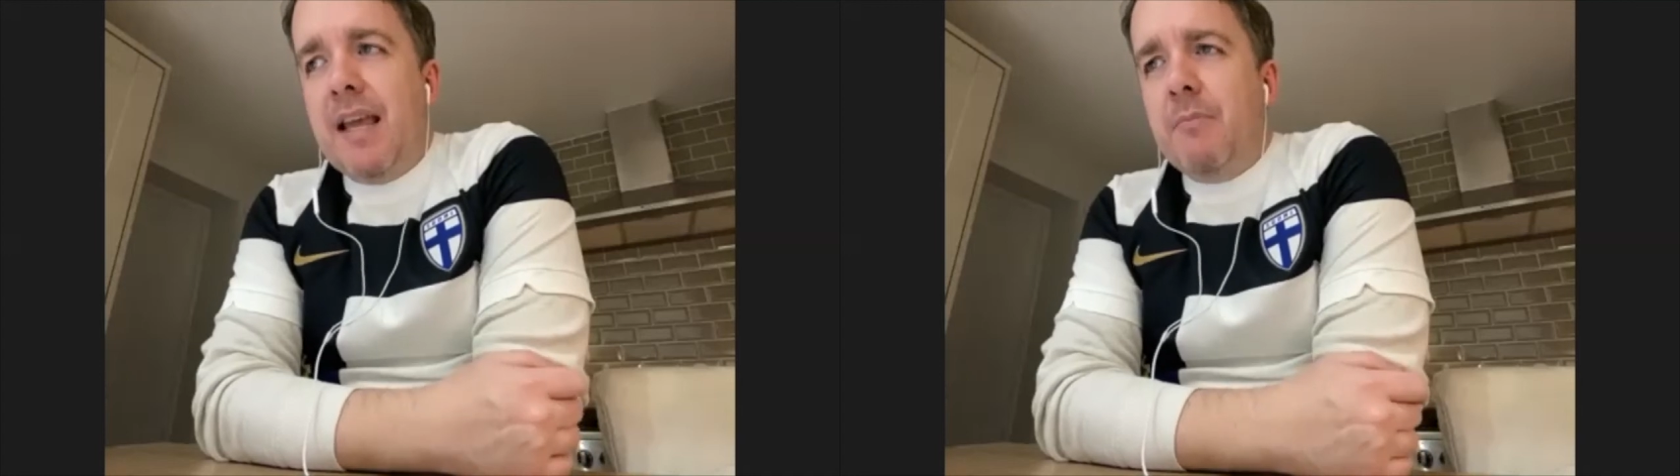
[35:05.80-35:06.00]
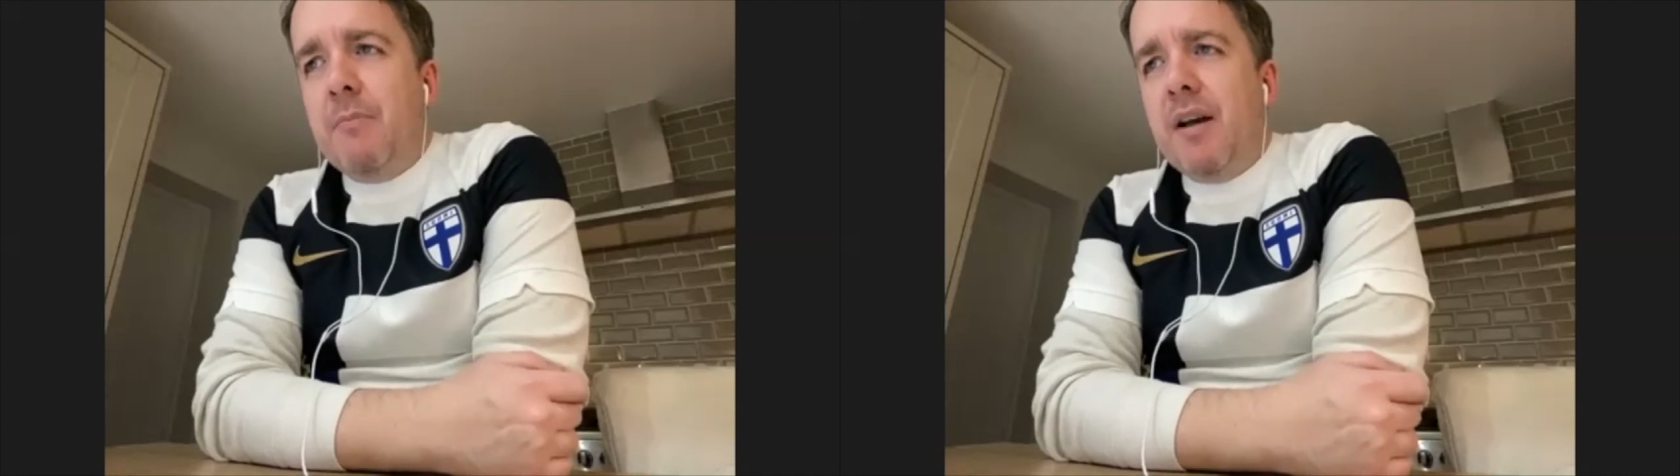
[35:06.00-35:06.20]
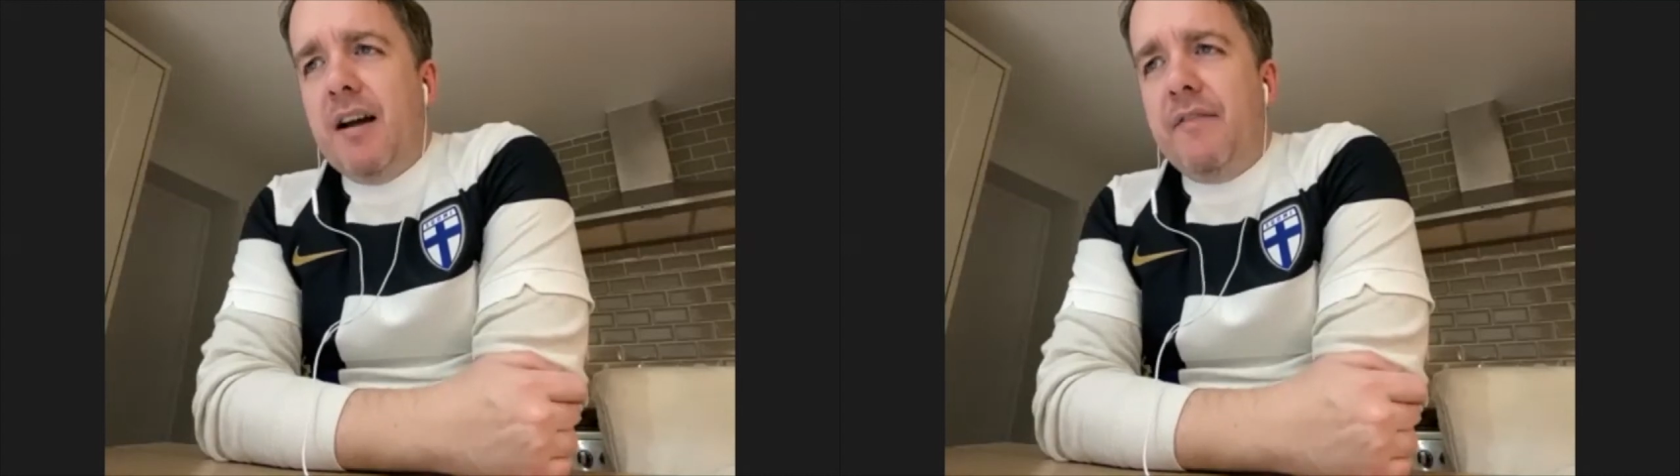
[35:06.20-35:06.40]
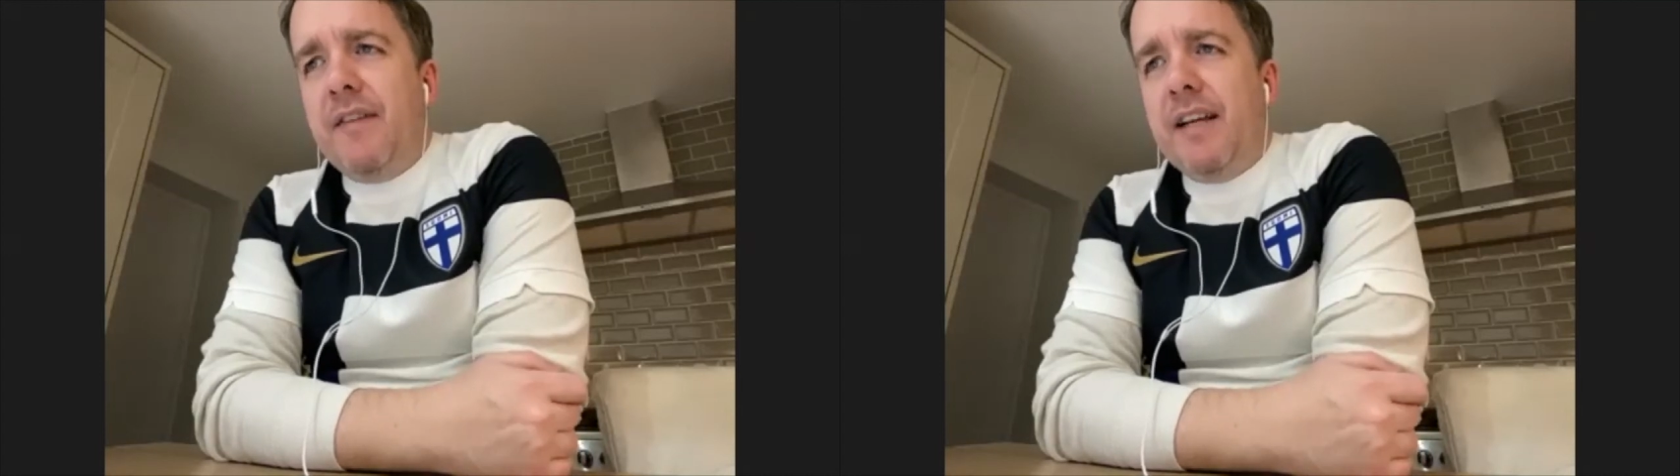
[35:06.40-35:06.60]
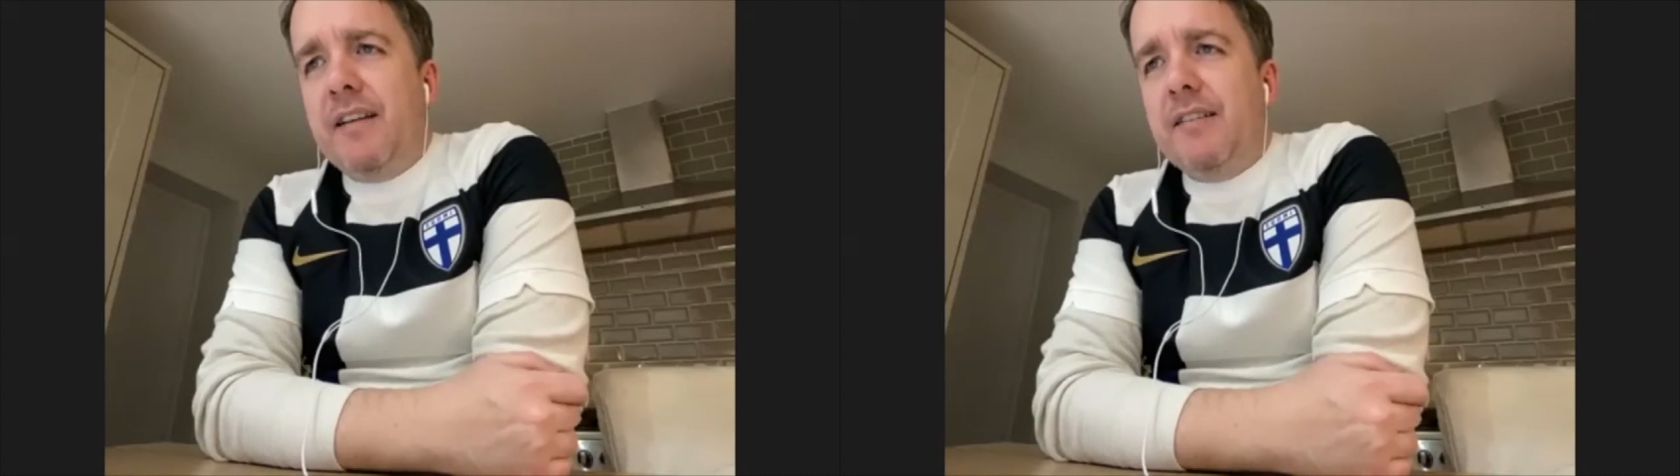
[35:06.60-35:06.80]
But I
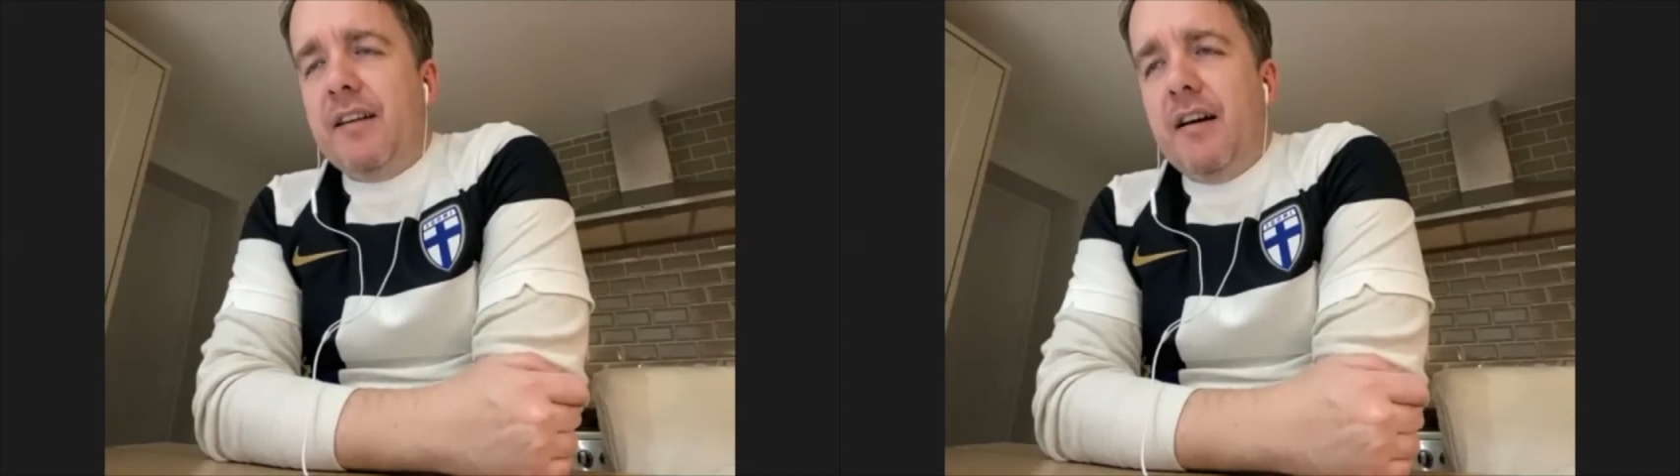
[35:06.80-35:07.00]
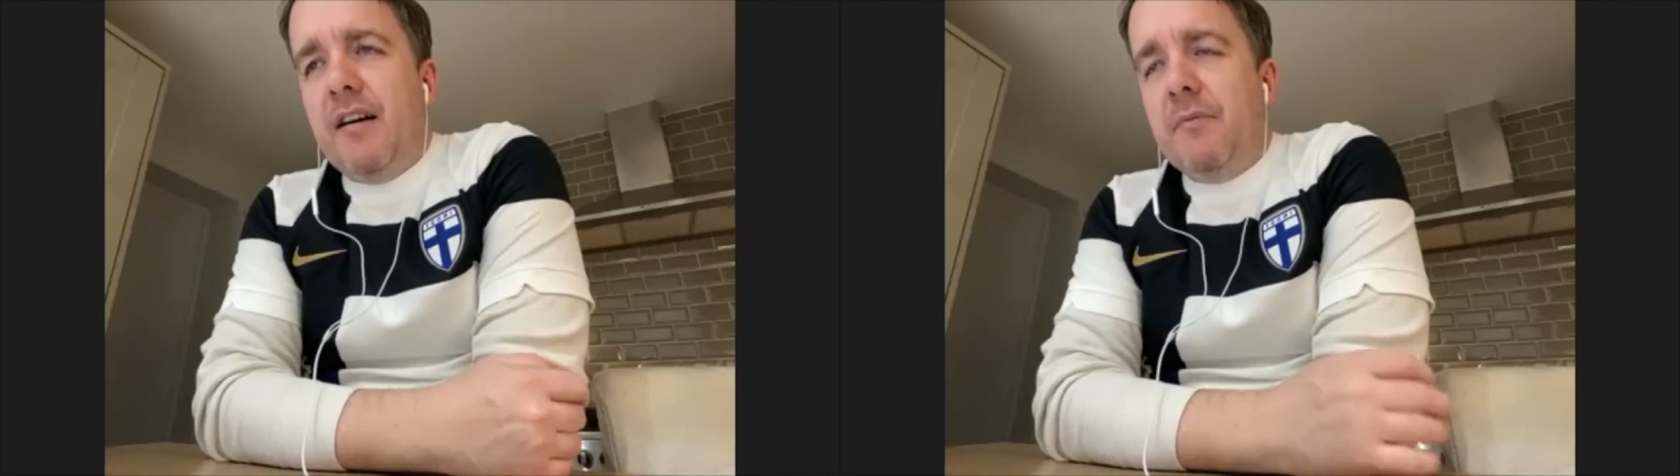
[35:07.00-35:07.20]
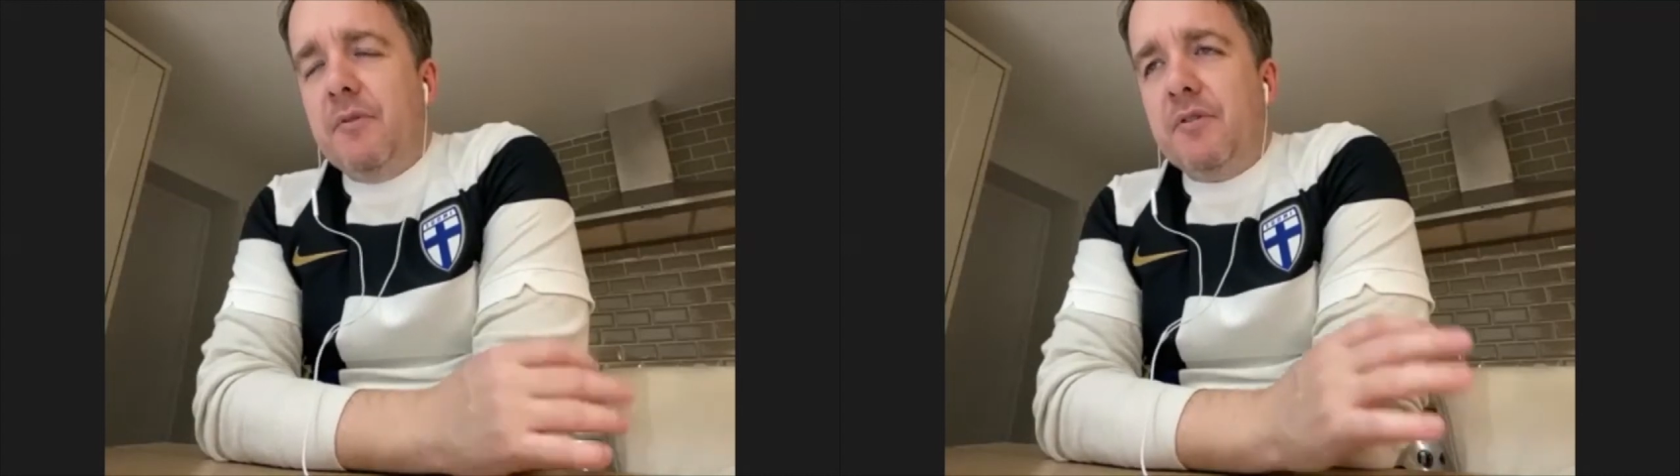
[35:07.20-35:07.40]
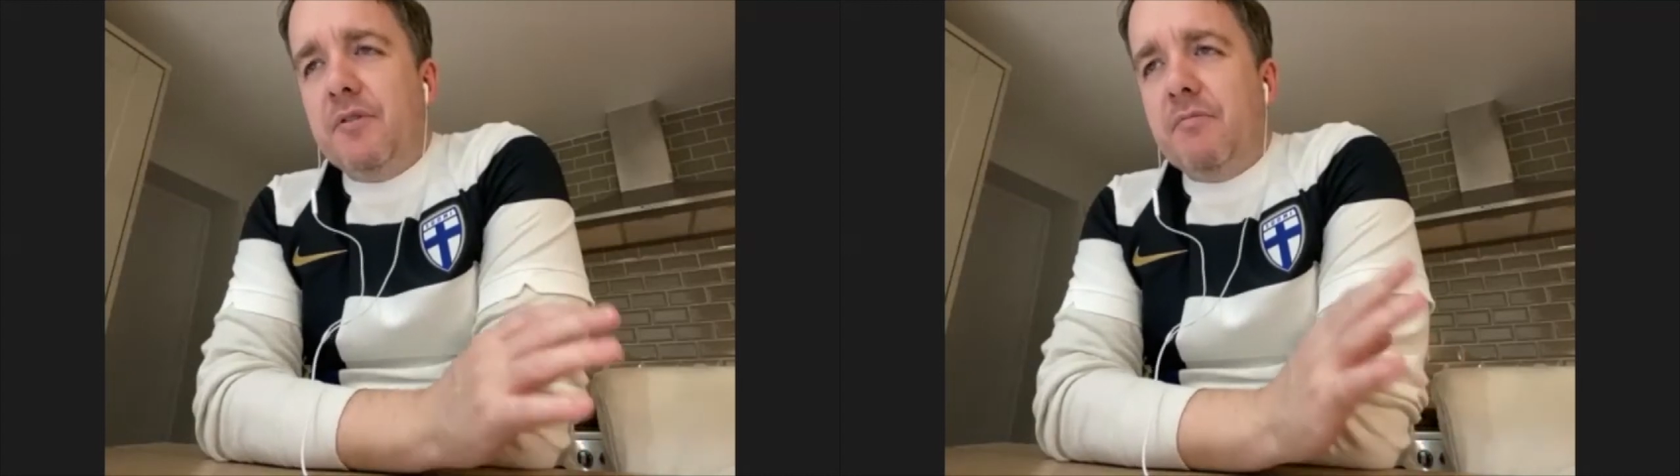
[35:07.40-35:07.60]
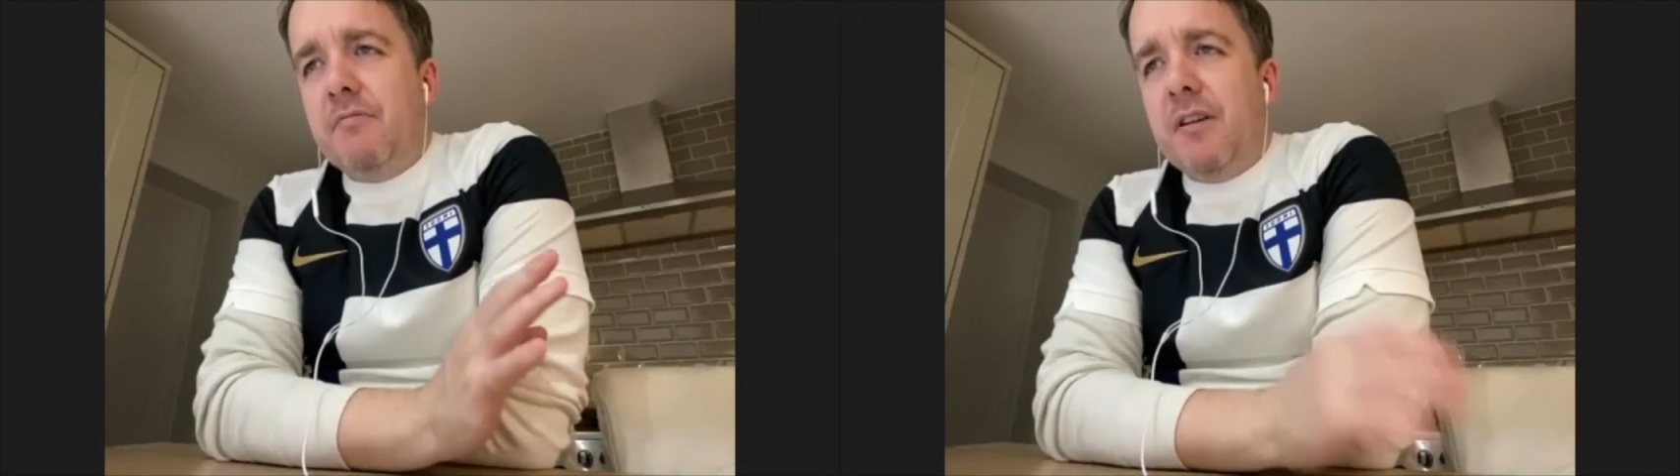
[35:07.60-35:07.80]
think, I'm not
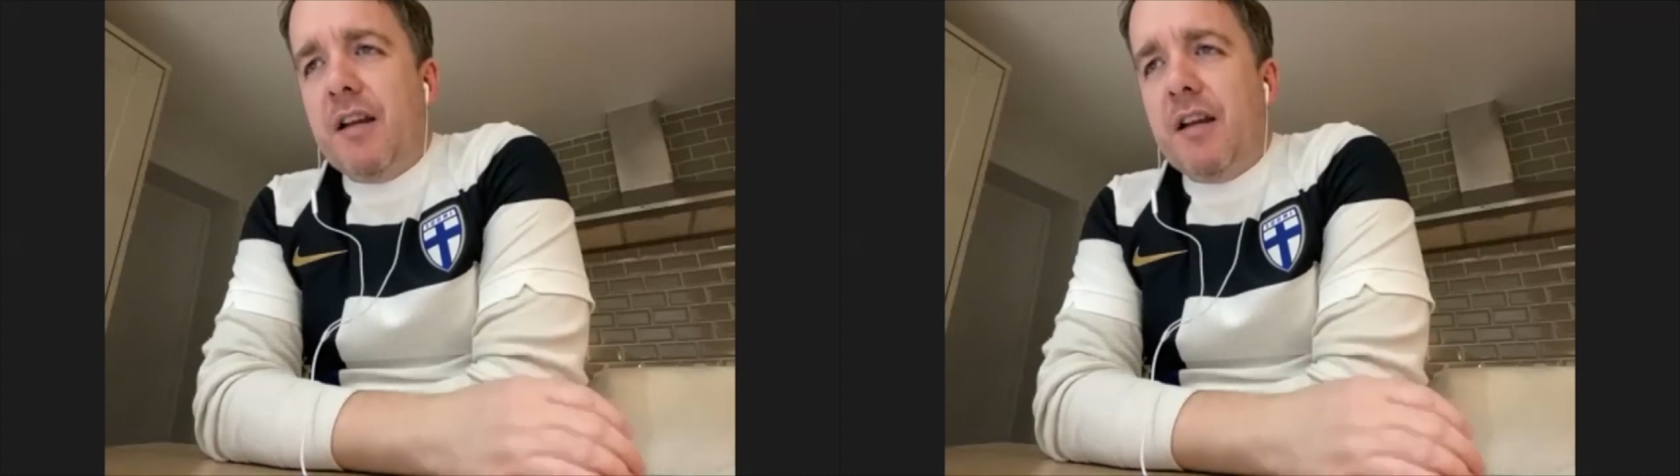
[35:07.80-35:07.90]
sure,